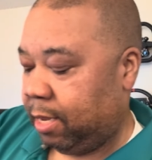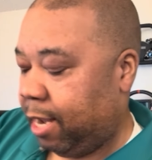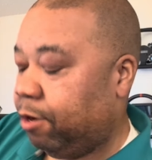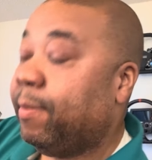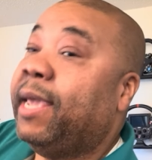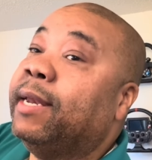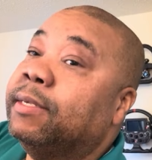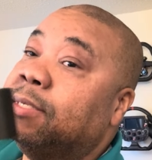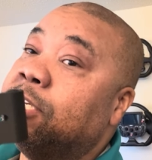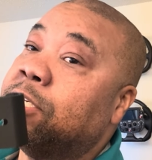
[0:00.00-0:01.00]
and you're making
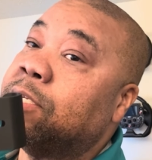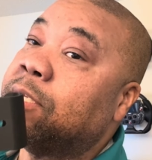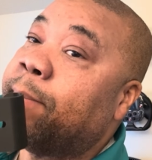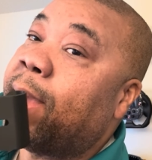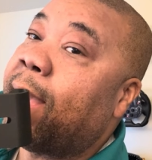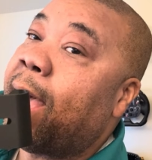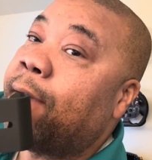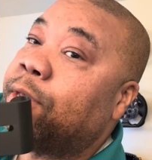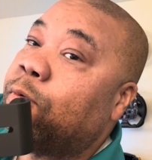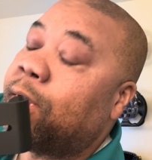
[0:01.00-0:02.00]
decisions about how
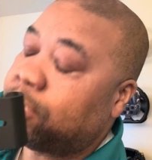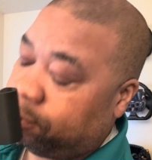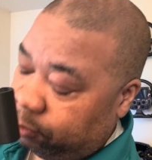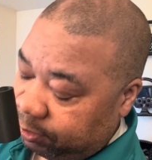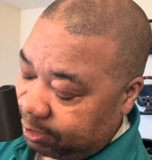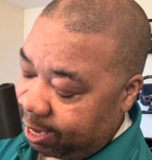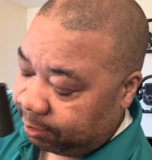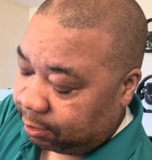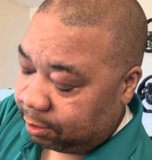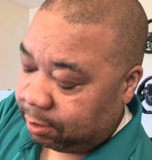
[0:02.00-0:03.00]
you want to
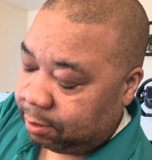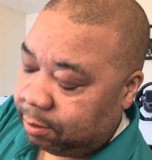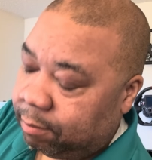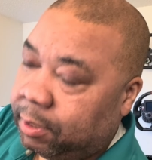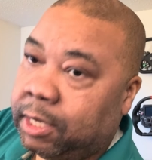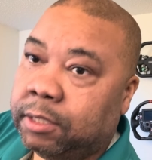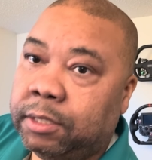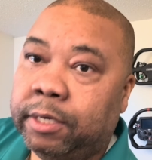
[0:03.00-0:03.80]
present, because